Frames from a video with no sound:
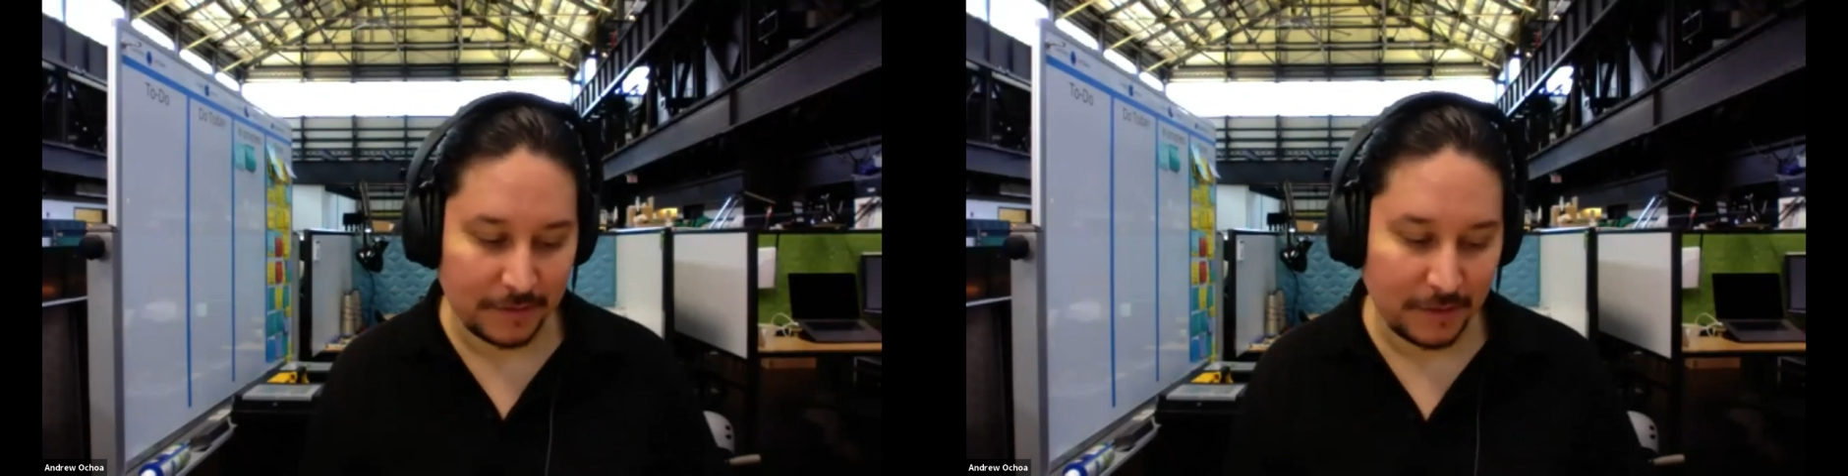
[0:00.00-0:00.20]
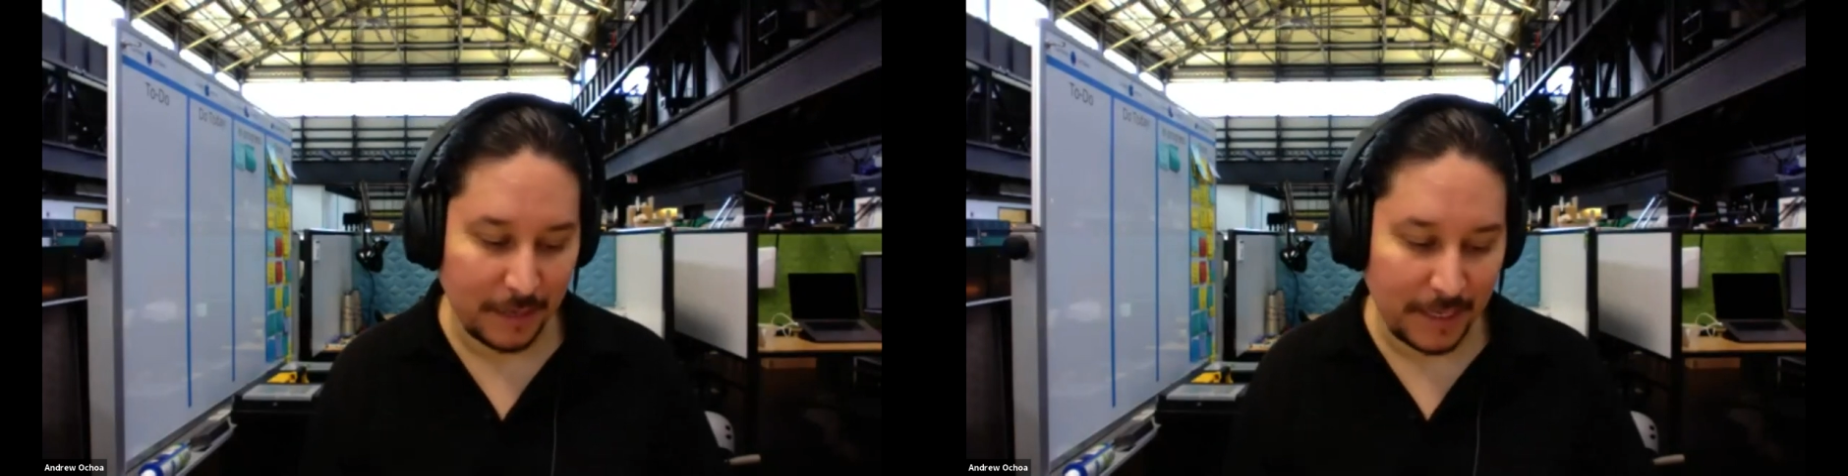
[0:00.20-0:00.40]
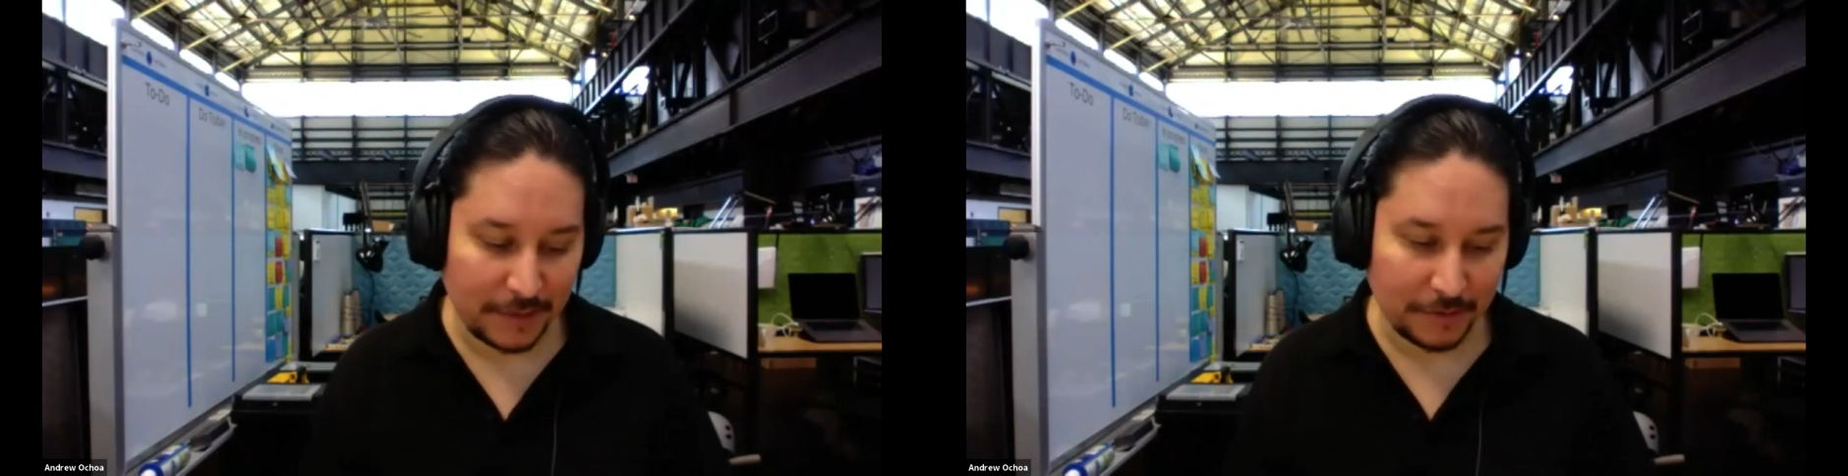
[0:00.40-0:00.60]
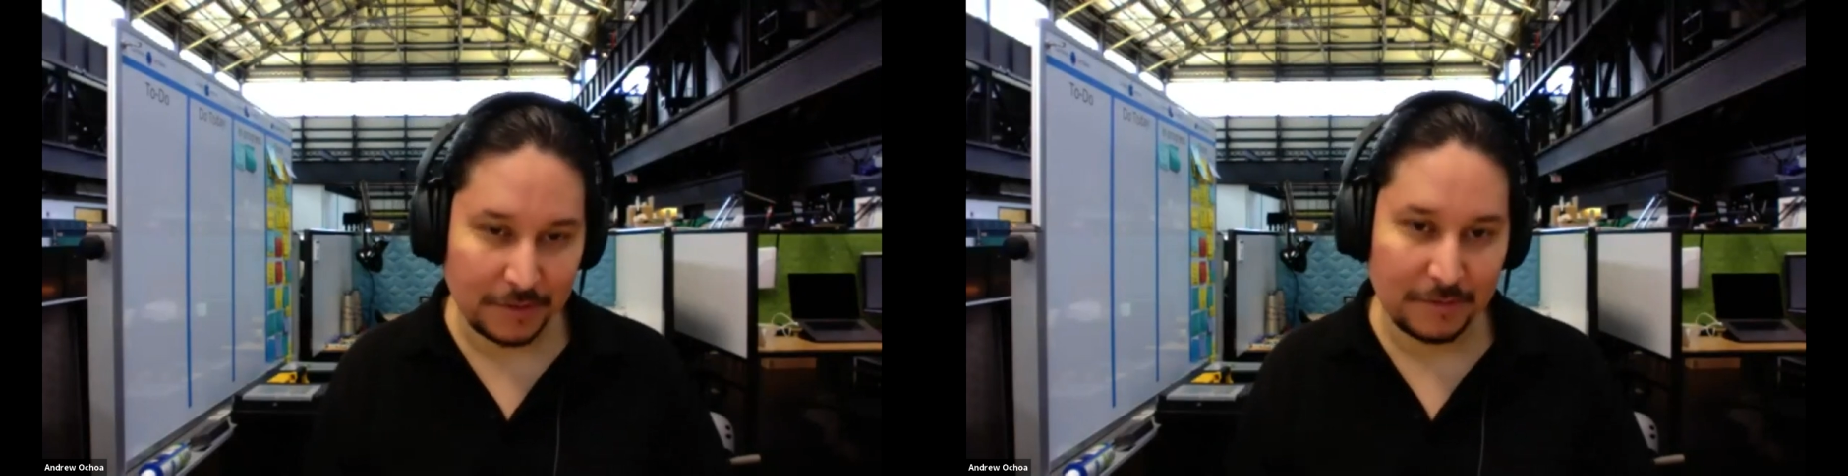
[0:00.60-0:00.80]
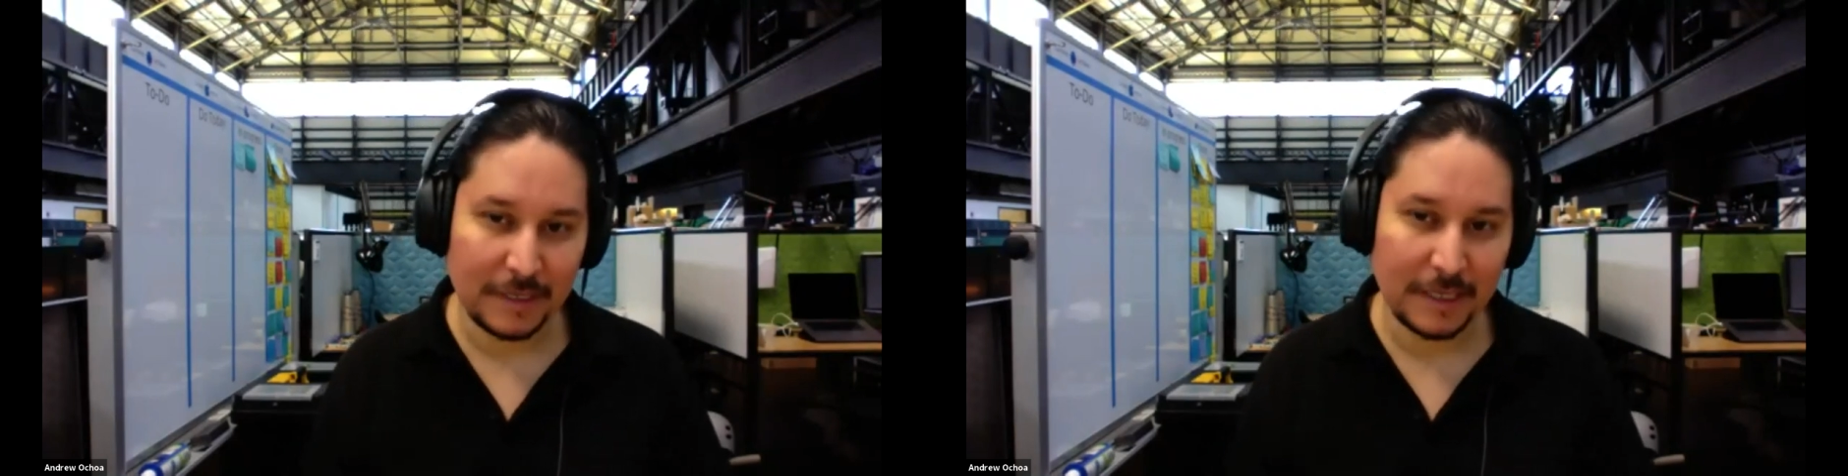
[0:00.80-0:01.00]
So I'm
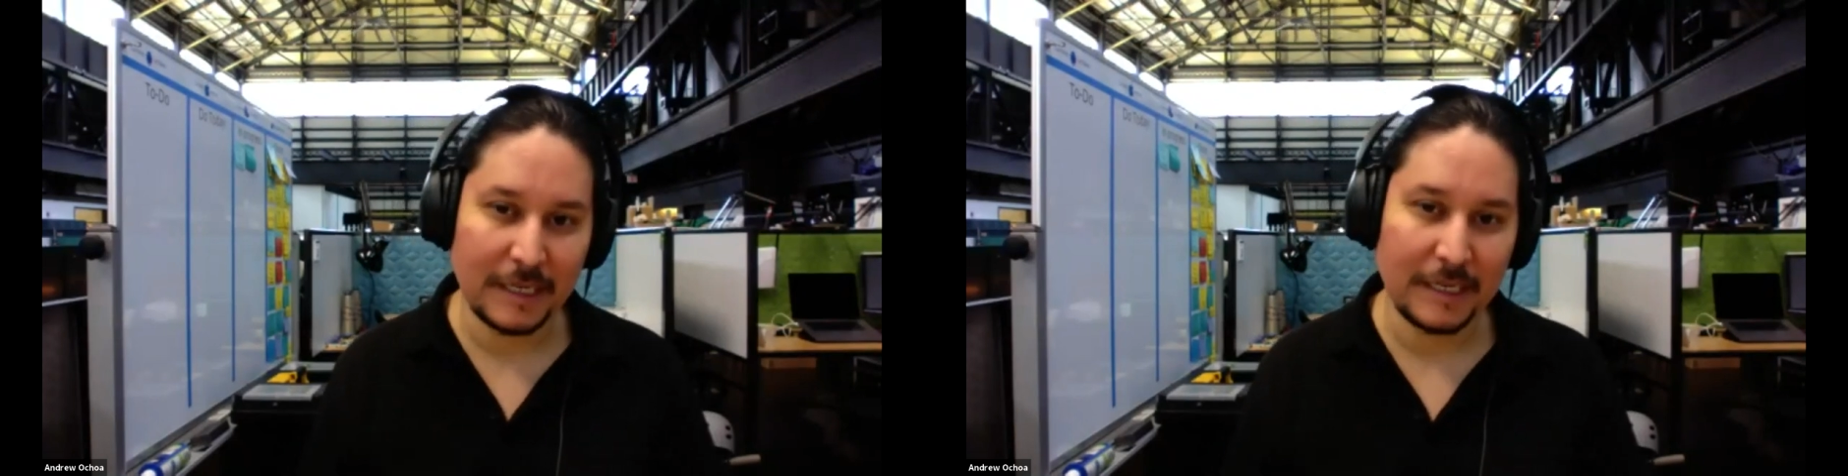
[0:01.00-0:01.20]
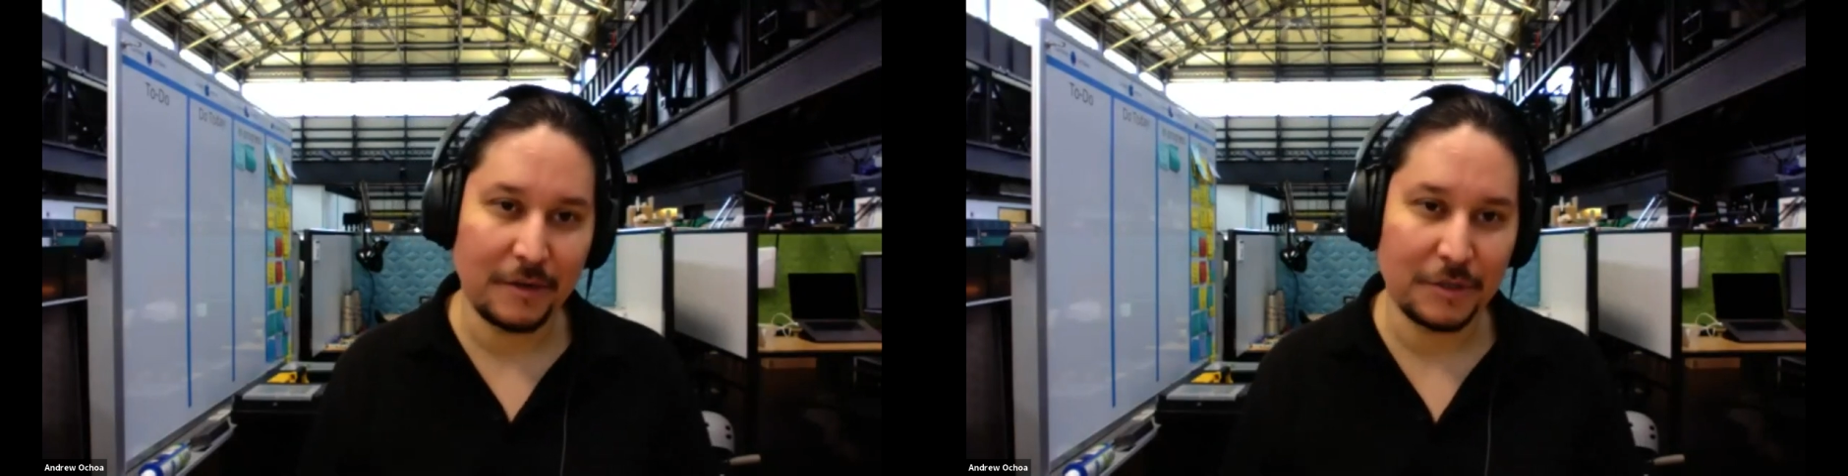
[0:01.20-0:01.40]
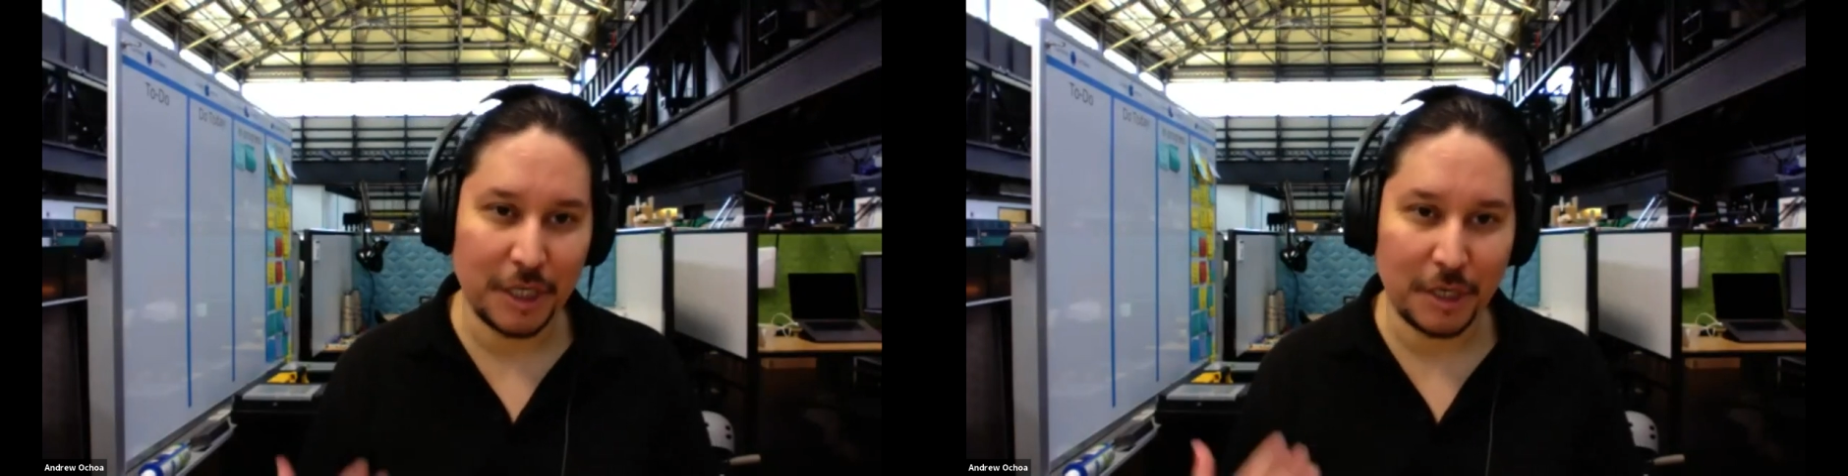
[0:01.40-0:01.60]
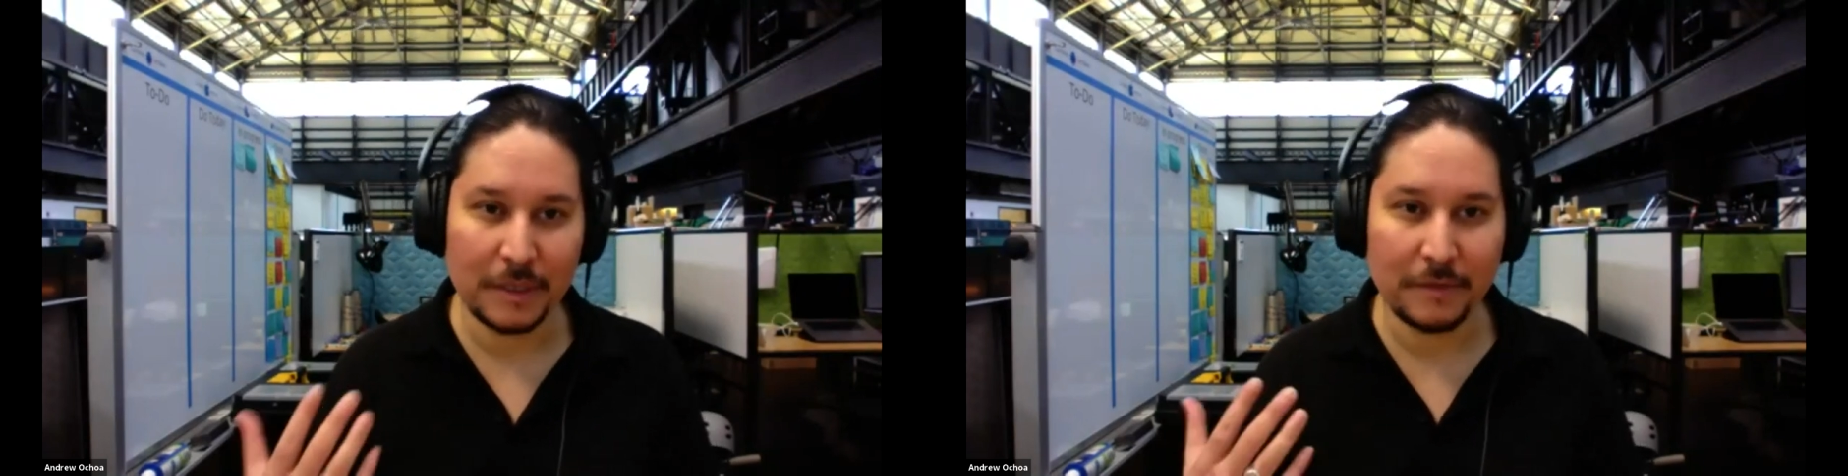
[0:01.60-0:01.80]
Andrew Ochoa,